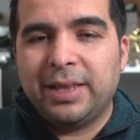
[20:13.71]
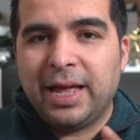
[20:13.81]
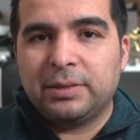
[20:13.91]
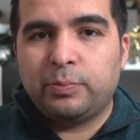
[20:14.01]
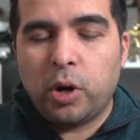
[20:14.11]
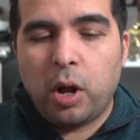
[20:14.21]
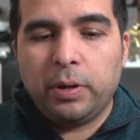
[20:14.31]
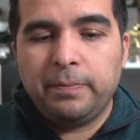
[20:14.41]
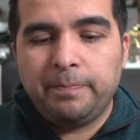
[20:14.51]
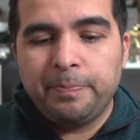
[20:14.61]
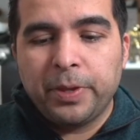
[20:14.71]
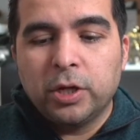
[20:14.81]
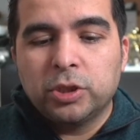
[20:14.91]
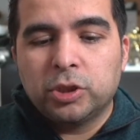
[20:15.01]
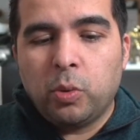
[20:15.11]
that problem.
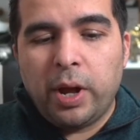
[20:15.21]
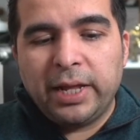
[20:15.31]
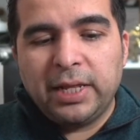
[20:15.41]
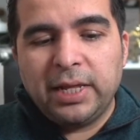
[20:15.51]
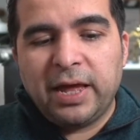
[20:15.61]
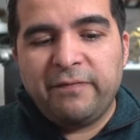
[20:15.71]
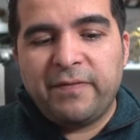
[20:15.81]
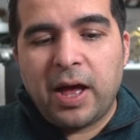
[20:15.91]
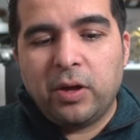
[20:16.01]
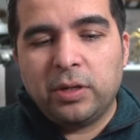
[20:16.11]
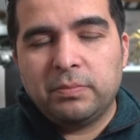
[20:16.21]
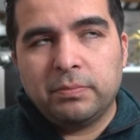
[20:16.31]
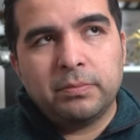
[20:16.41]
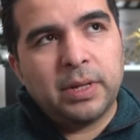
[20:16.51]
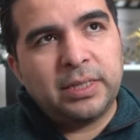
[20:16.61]
So what I did, I found,
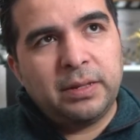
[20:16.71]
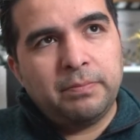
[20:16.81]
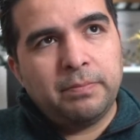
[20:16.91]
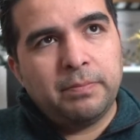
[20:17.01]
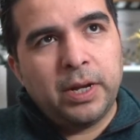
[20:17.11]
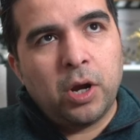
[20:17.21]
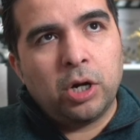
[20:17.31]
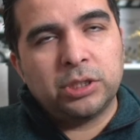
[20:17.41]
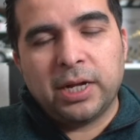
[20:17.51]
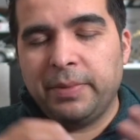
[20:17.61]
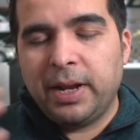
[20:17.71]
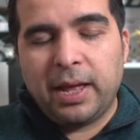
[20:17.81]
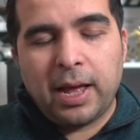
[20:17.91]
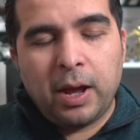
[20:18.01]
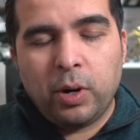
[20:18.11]
and I think Menards. I mean,
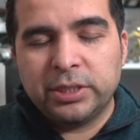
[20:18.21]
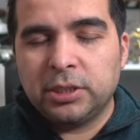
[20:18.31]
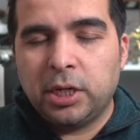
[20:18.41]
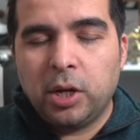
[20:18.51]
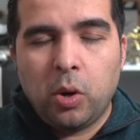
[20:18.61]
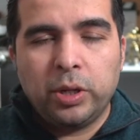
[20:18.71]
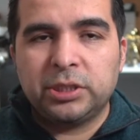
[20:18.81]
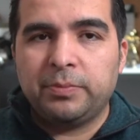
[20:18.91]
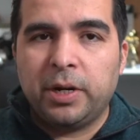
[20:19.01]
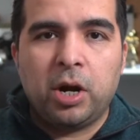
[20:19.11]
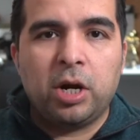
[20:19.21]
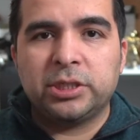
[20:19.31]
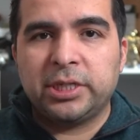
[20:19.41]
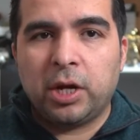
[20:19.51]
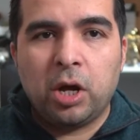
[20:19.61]
I was in Lowe's,
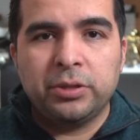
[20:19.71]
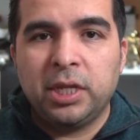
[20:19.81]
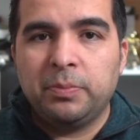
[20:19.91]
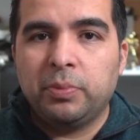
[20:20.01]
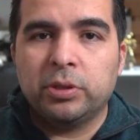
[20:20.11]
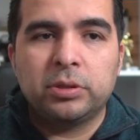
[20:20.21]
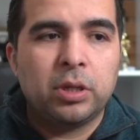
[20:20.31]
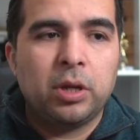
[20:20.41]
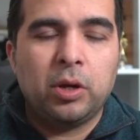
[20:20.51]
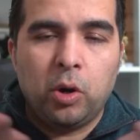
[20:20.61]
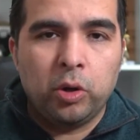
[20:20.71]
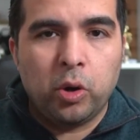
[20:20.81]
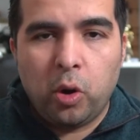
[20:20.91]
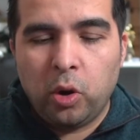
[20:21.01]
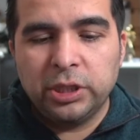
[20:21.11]
Menards, and Home Depot on
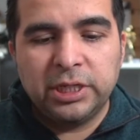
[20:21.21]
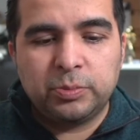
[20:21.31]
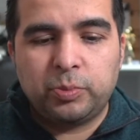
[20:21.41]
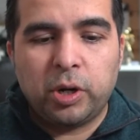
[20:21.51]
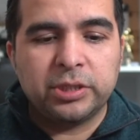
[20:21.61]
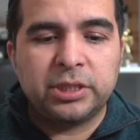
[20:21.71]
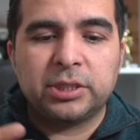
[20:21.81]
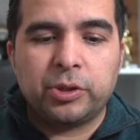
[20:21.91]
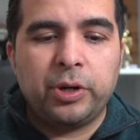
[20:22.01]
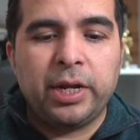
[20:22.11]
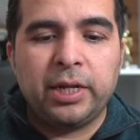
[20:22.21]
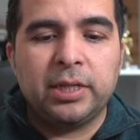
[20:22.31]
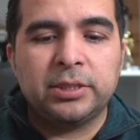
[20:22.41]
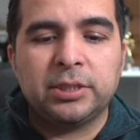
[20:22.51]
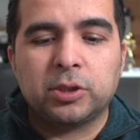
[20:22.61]
all this process creating
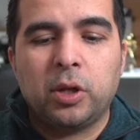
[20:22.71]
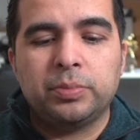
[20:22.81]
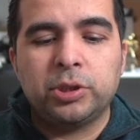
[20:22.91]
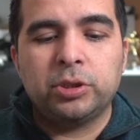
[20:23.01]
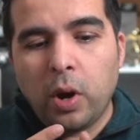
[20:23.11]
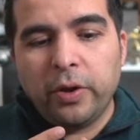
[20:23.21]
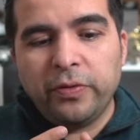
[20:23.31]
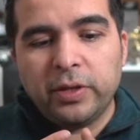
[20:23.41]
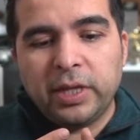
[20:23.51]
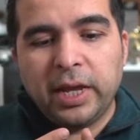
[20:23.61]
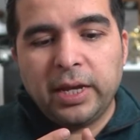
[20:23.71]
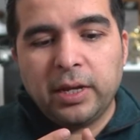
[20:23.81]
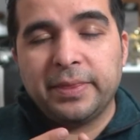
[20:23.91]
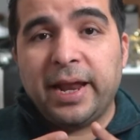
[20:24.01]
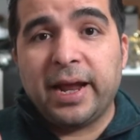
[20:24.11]
this sculpture. One of the
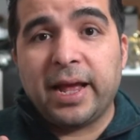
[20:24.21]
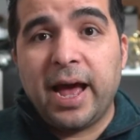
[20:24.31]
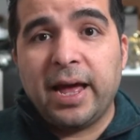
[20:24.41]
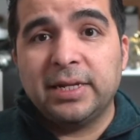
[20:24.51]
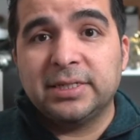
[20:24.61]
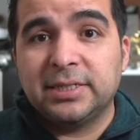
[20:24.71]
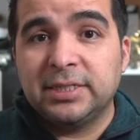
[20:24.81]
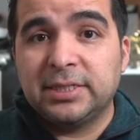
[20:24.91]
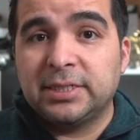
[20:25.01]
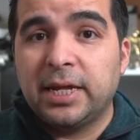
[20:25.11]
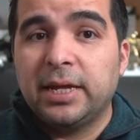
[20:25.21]
things that I got is this